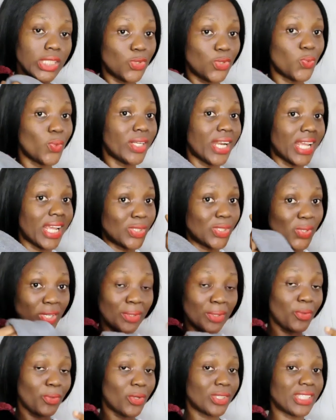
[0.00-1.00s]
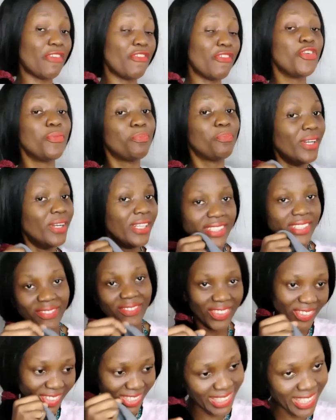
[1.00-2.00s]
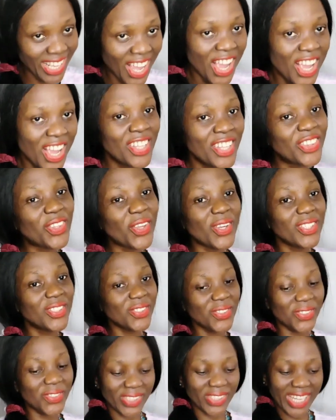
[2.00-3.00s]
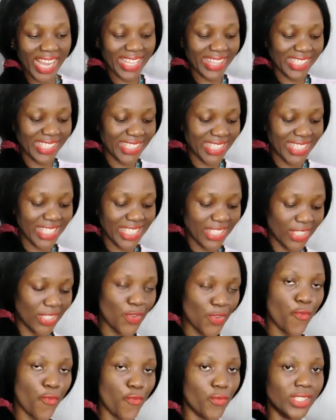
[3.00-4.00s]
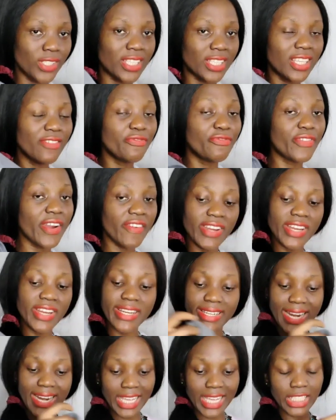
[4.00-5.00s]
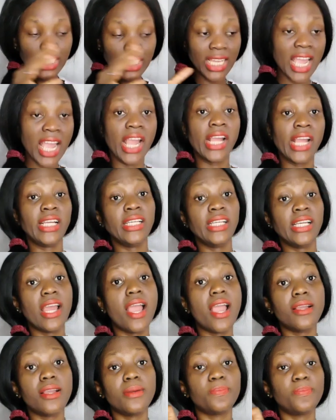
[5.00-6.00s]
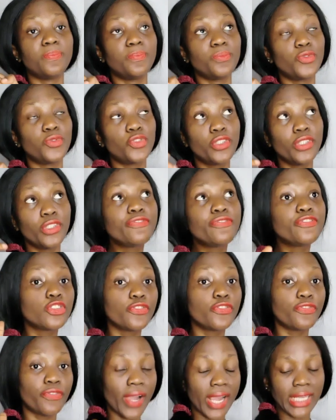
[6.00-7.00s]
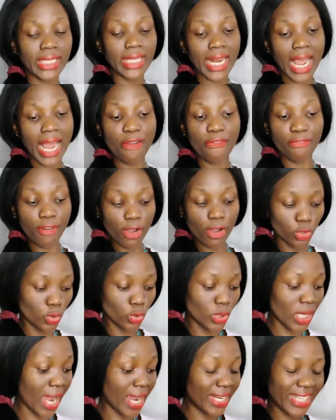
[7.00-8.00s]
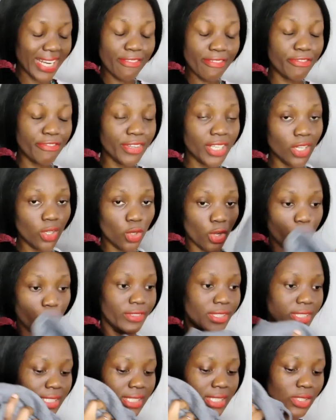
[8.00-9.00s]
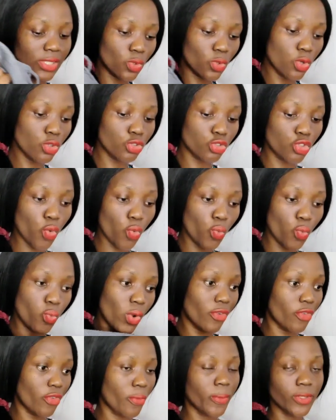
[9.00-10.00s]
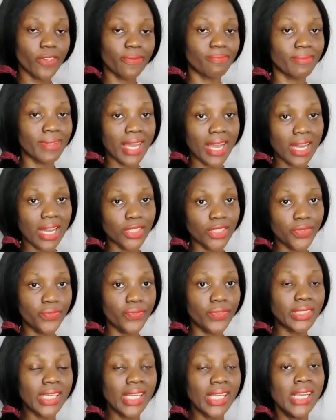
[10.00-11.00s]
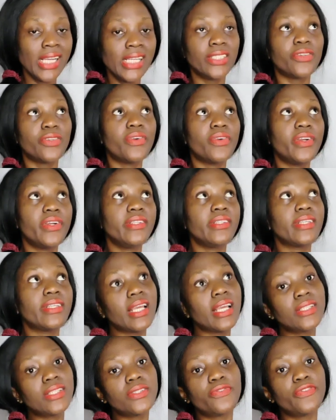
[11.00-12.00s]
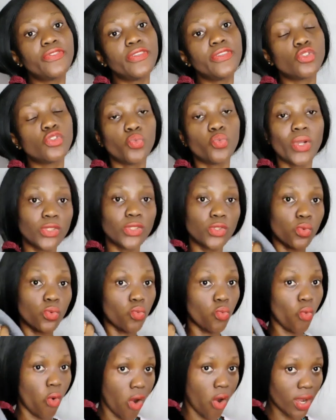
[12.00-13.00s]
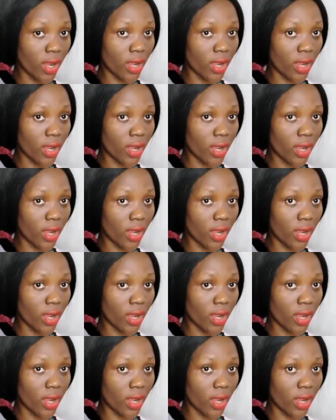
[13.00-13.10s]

when I saw it because everybody will always tussle to get these things. It's a very nice thrift find that I found and I really love it. It goes so well with most of my outfit. It's a very nice fit to wear to work.